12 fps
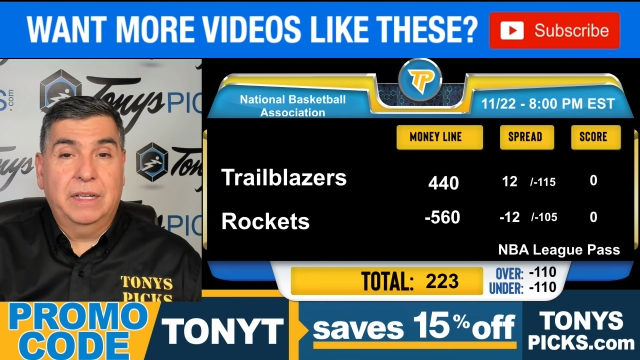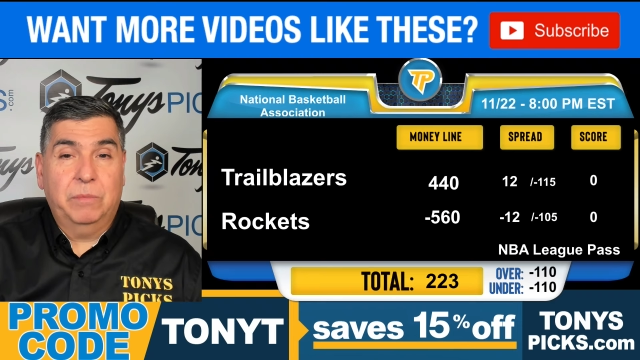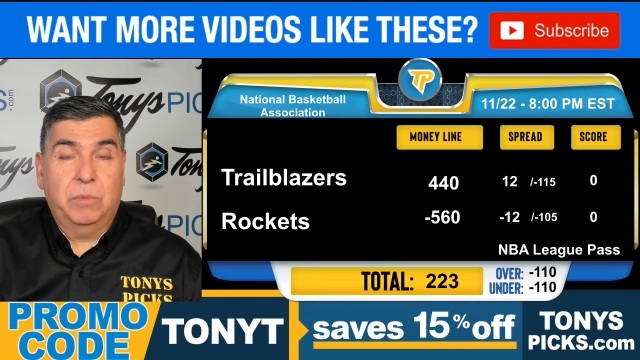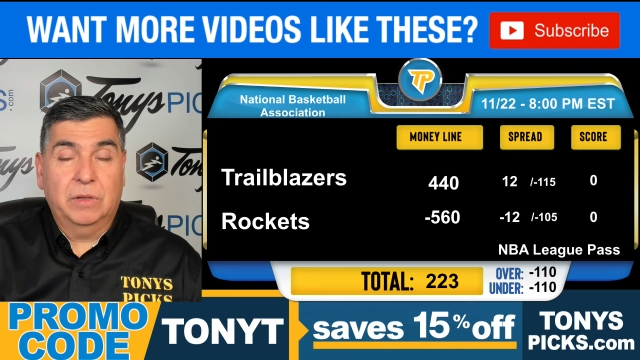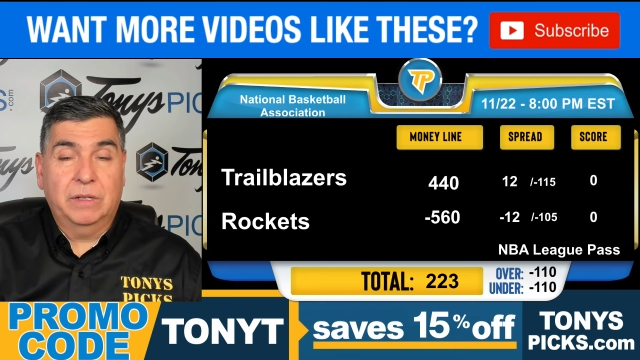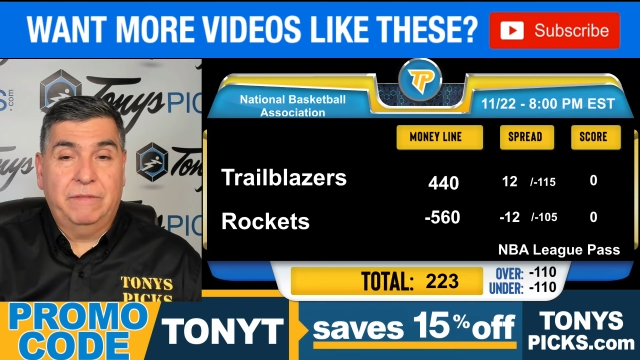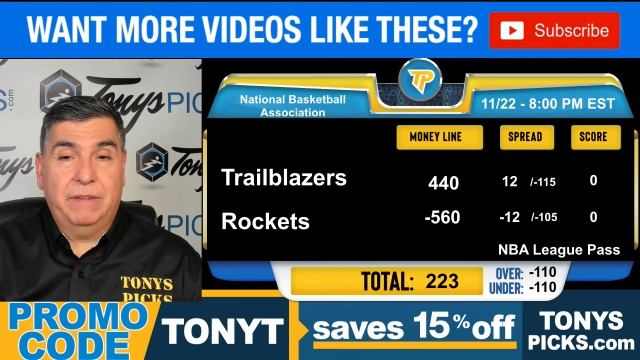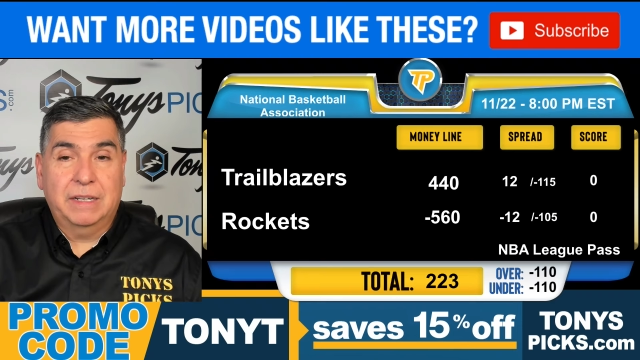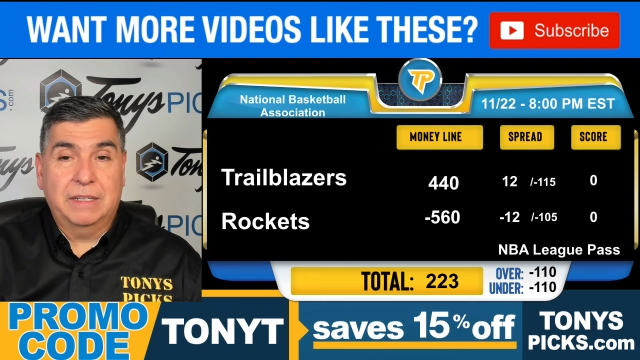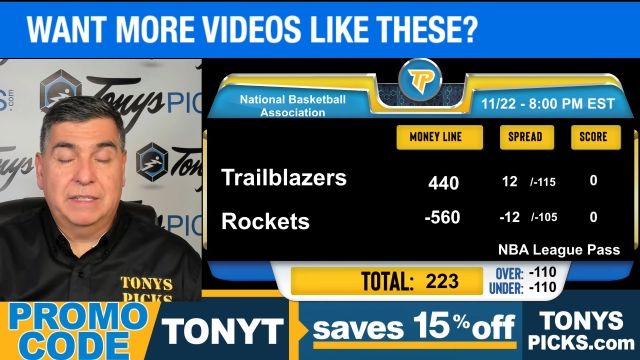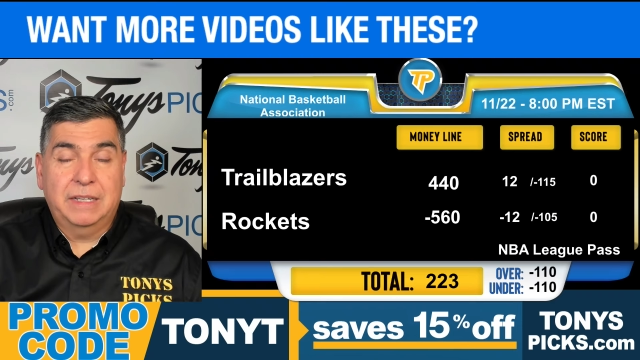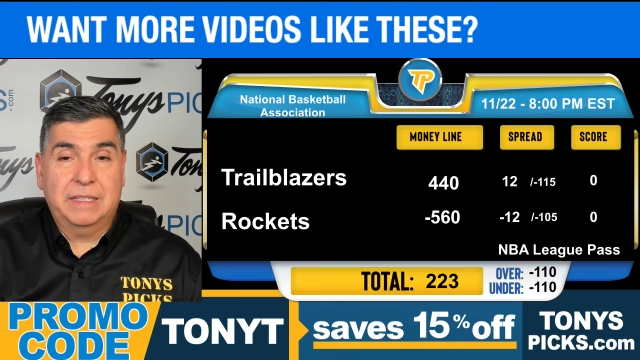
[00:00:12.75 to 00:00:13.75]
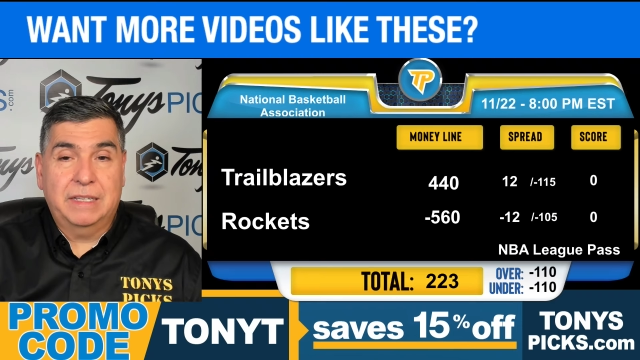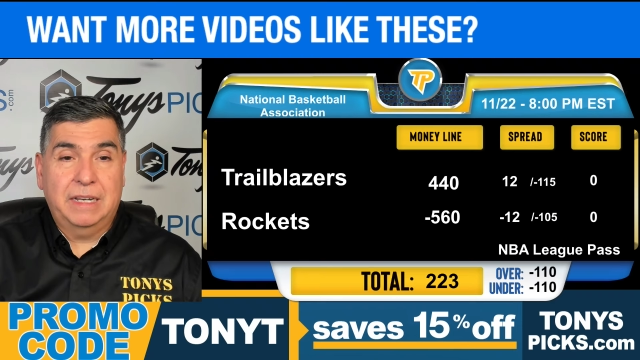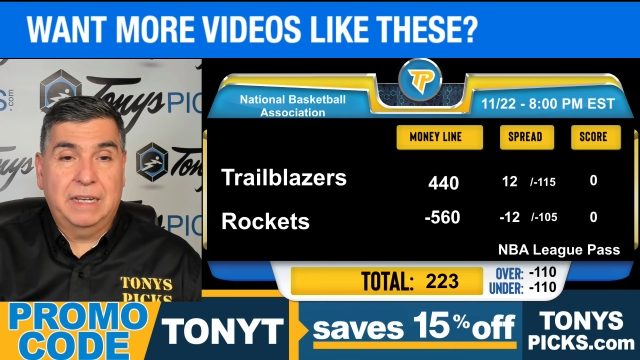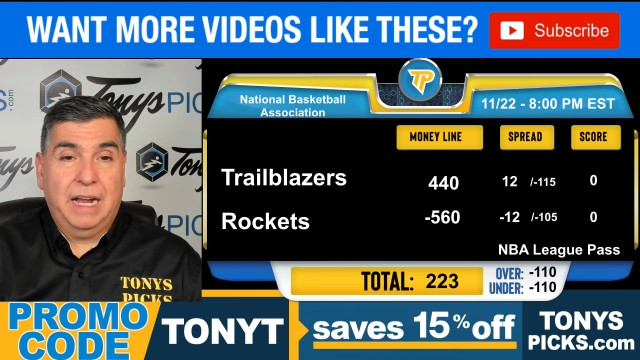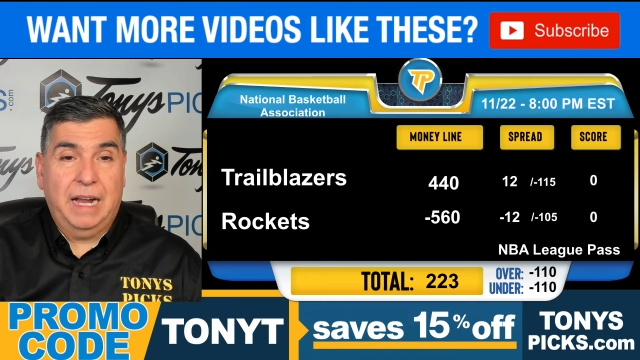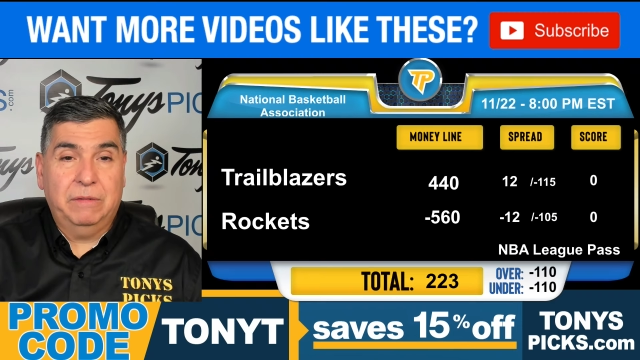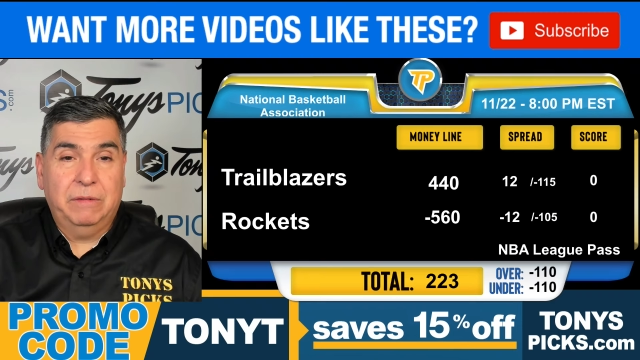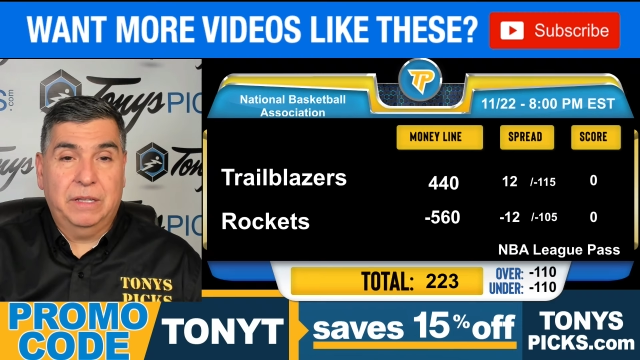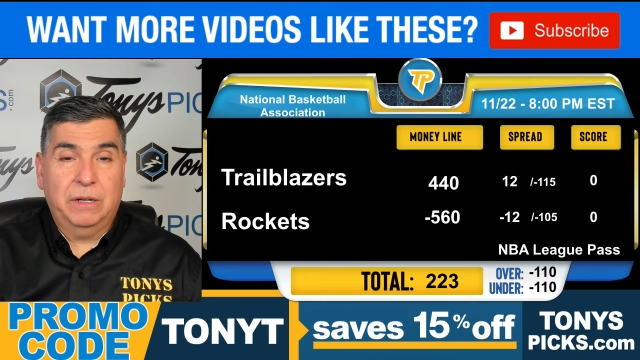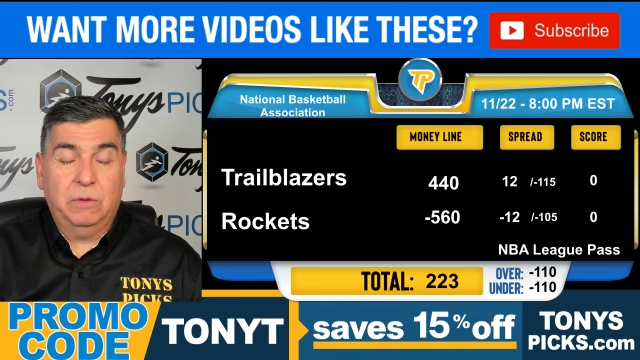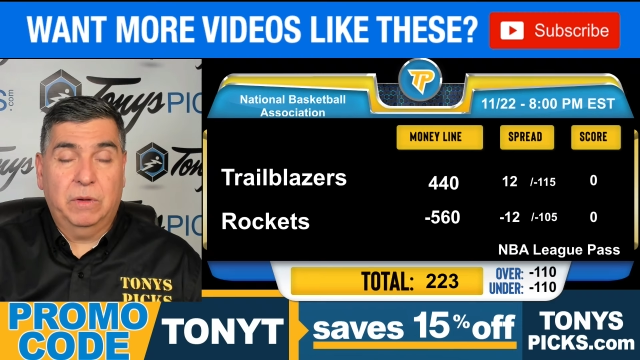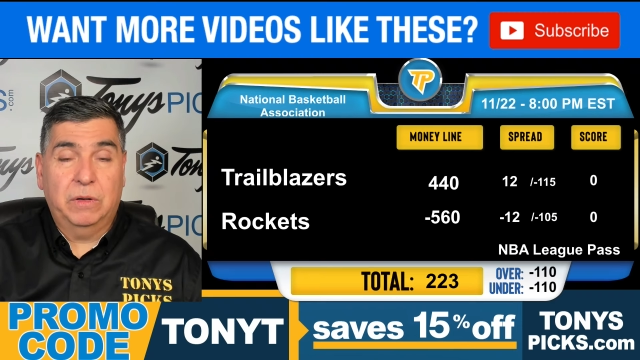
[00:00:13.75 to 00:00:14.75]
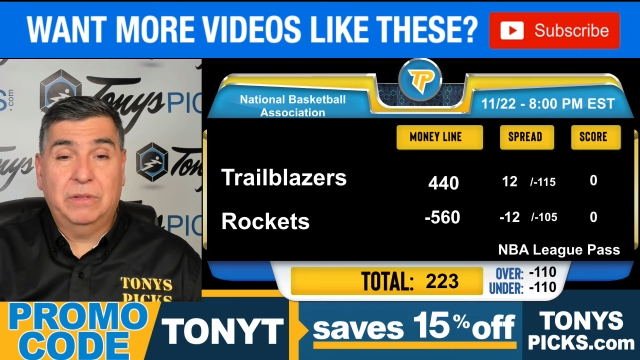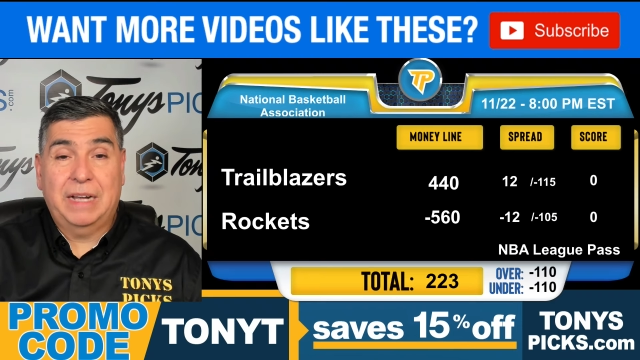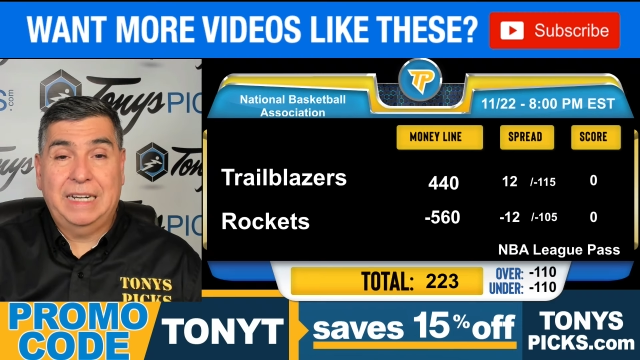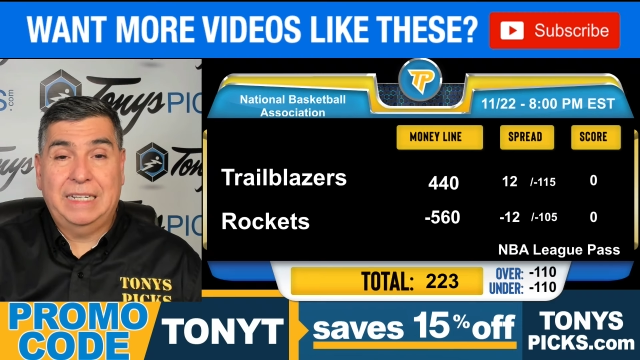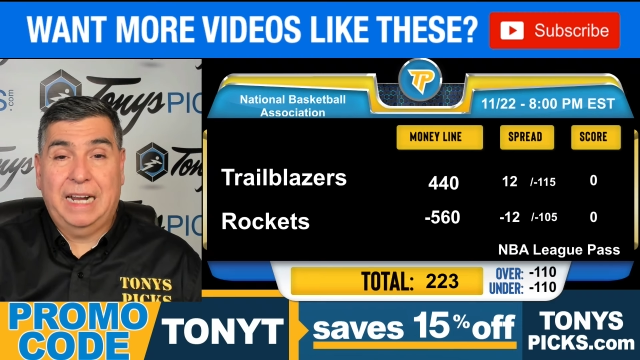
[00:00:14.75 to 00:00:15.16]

Portland fell to 6 and 9 with their 109